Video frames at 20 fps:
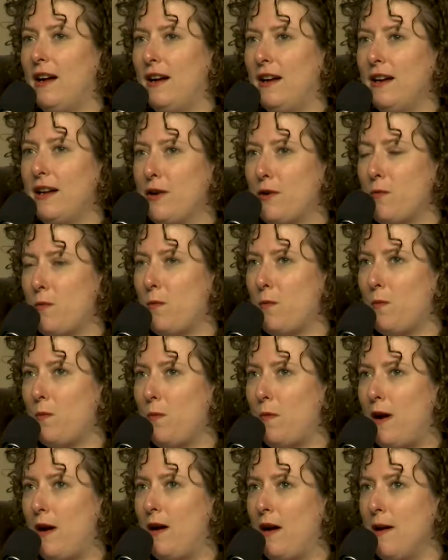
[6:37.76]
you know,
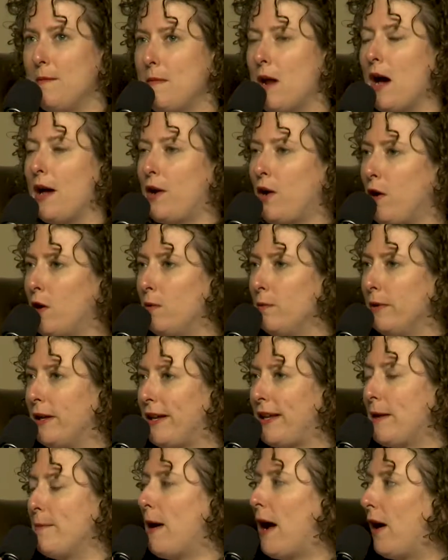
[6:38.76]
I'm not
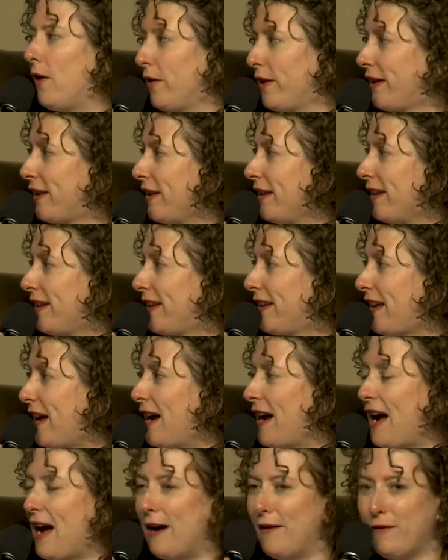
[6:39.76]
homeless, I'm houseless.
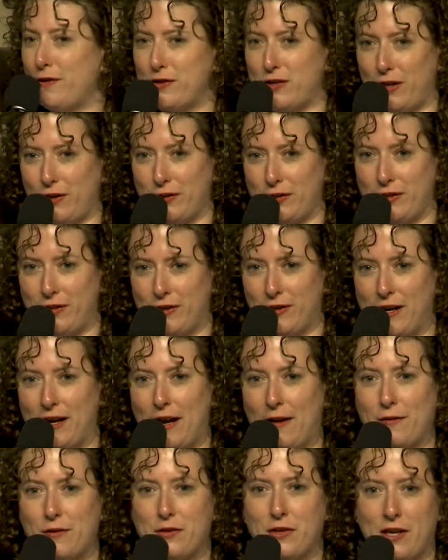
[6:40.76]
I have shelter, I
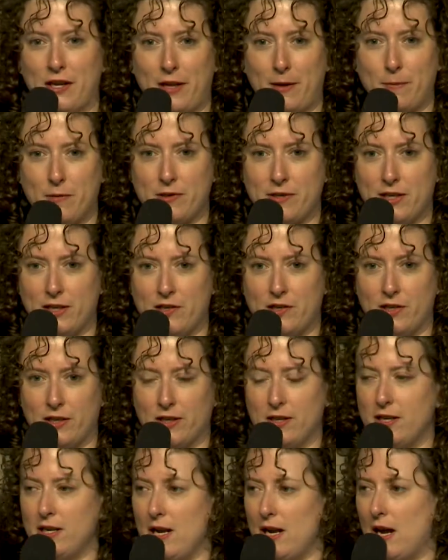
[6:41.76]
have
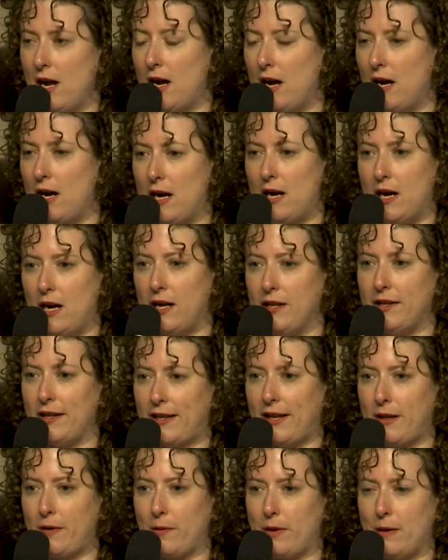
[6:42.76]
transportation, and
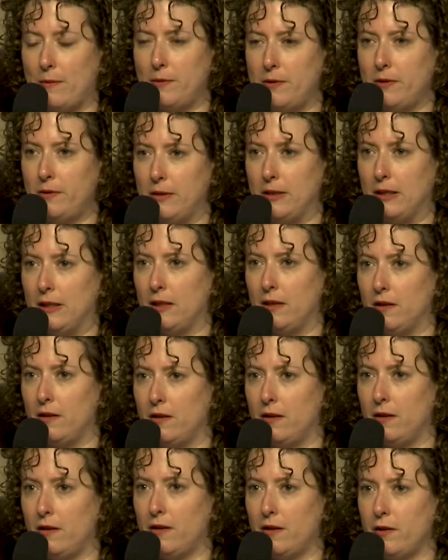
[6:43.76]
this is what I'm doing.
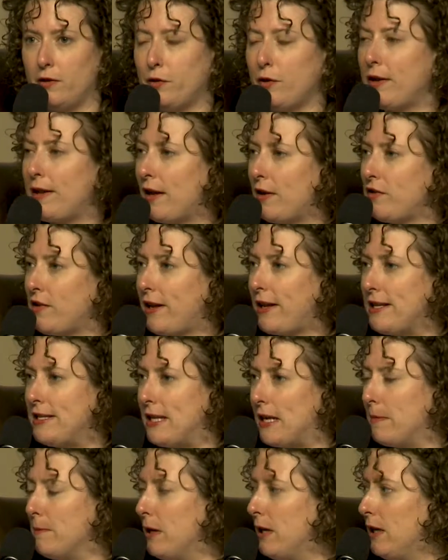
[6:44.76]
And there's such a
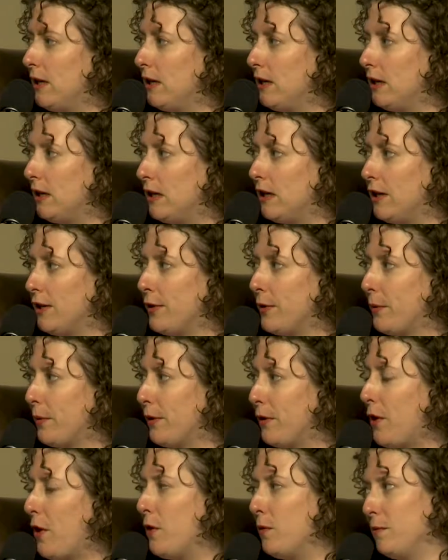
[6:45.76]
stigma on the
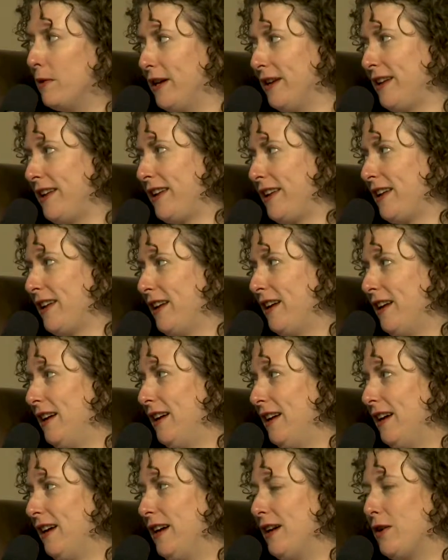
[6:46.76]
word homeless
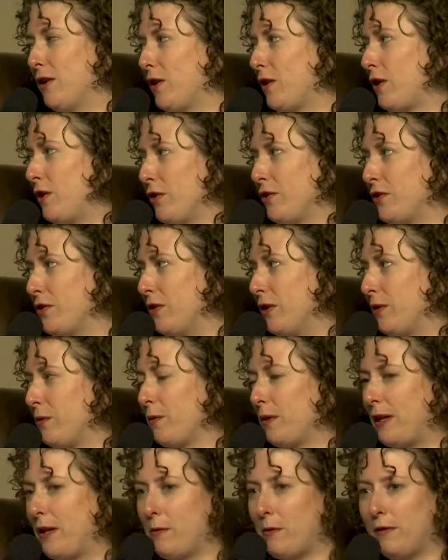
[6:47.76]
in our culture. It
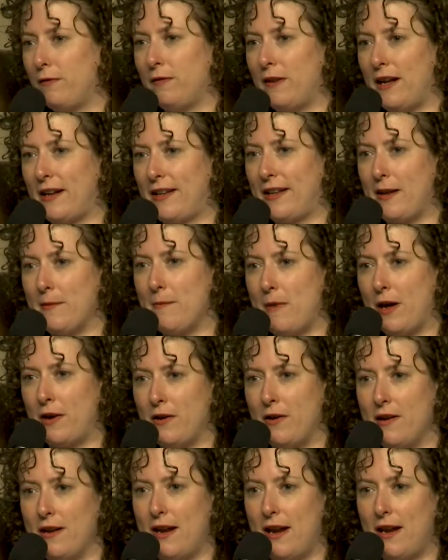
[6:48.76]
really reflects a
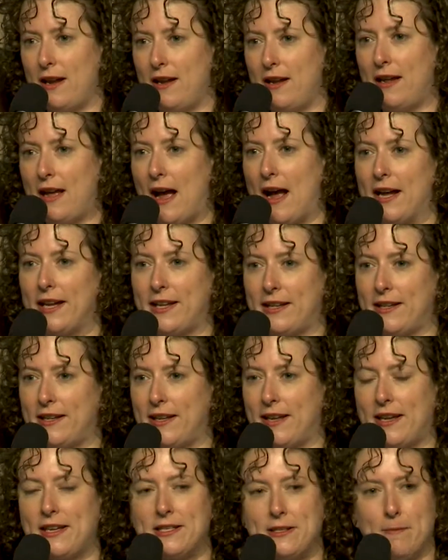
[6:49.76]
modern-day caste
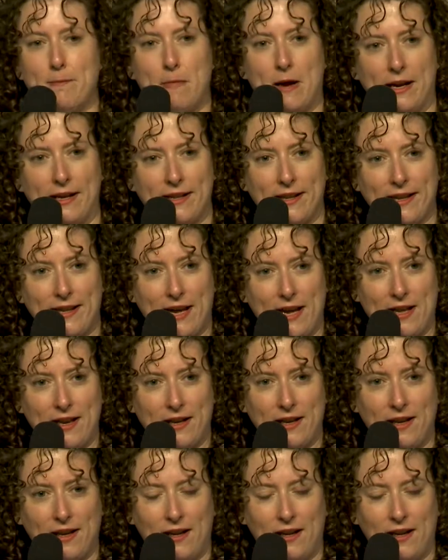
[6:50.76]
system mindset.